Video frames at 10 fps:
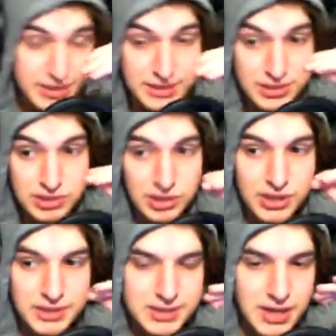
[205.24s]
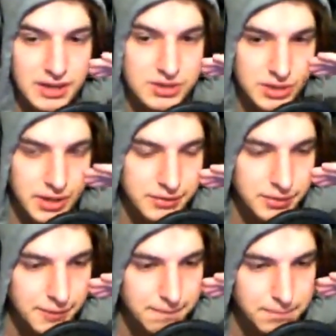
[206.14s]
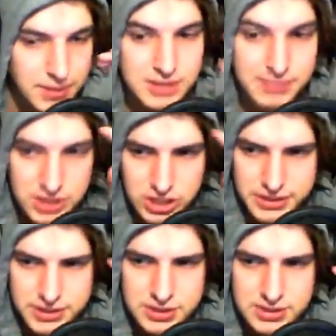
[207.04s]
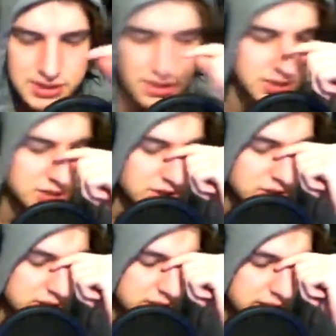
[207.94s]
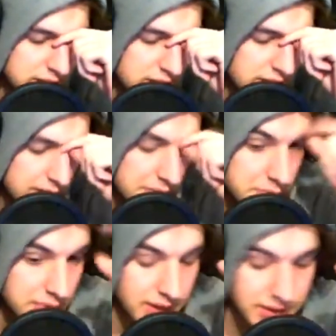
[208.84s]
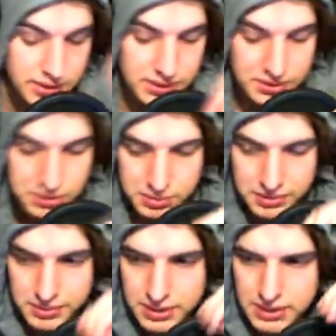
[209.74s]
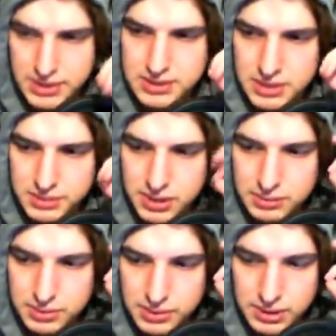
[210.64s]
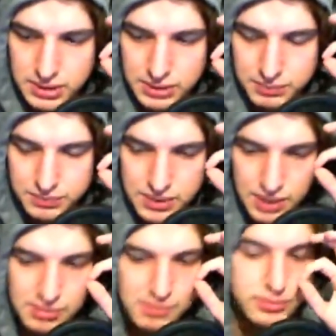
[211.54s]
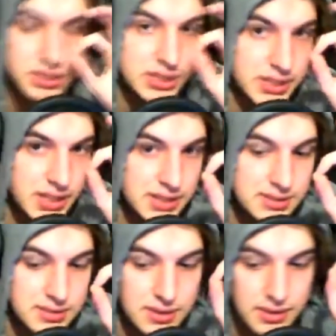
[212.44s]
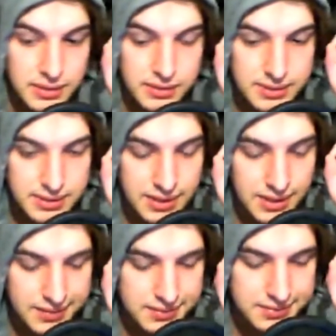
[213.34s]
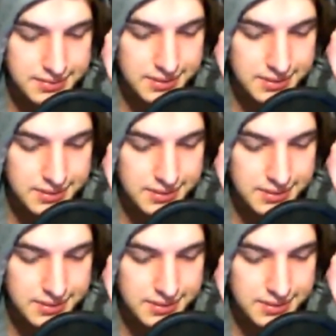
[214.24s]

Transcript: the strongest kaiju ever. Especially this Godzilla, Shin Godzilla. But in the new movie that's coming up, I'ma predict that